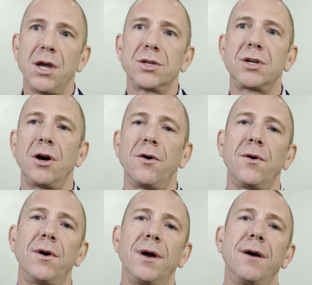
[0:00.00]

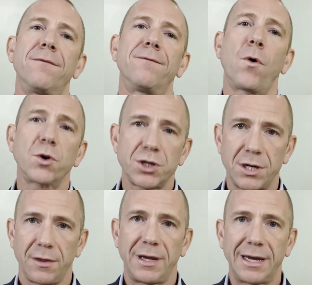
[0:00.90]
So
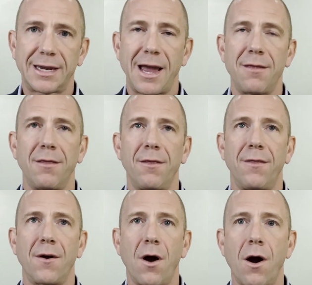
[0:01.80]
fortunately, again,
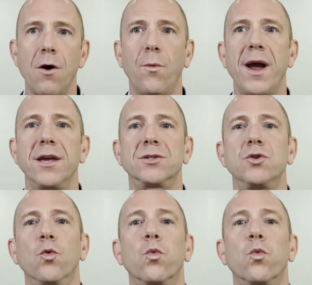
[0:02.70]
there are ways to